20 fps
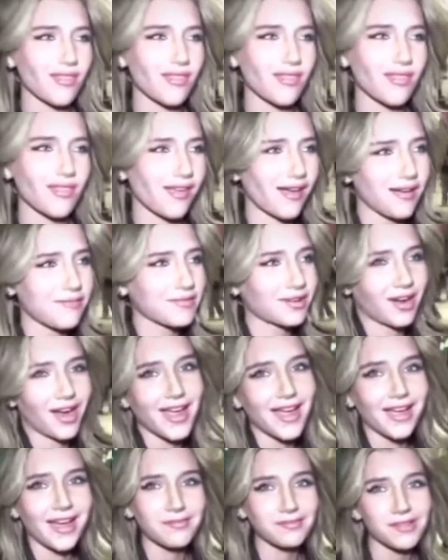I'm
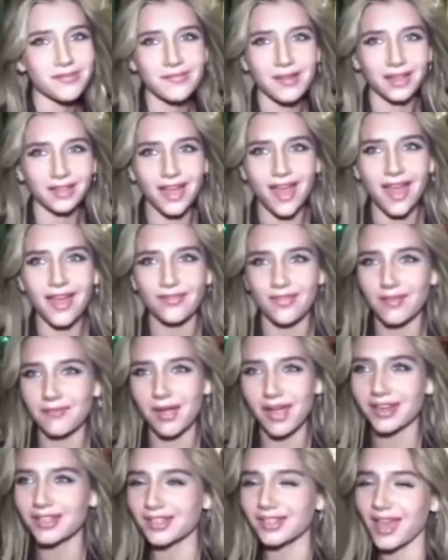great. I'm living my life. I'm
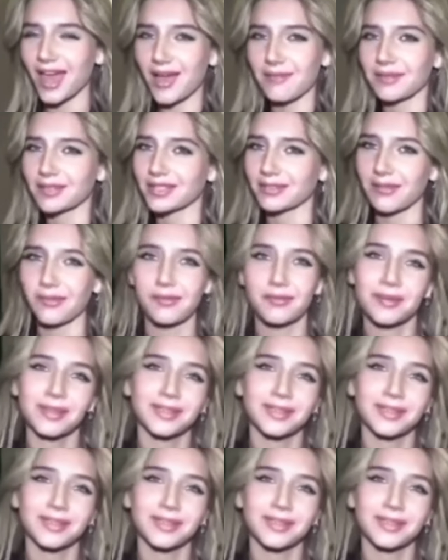actually the happiest I've ever been.